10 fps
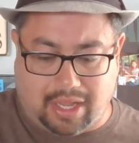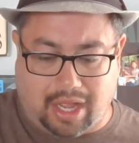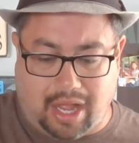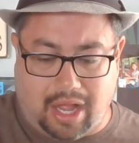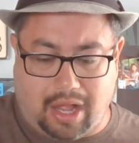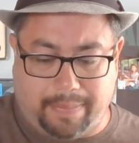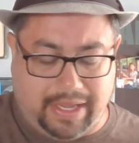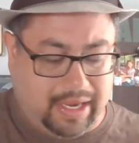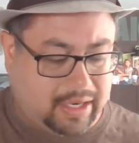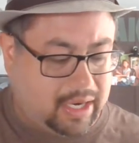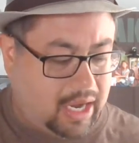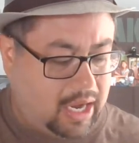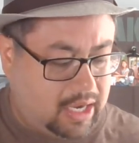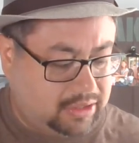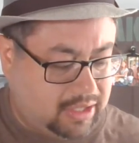All
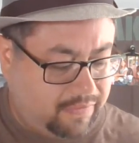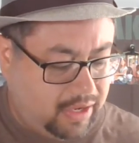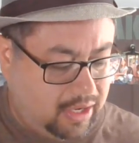because of you.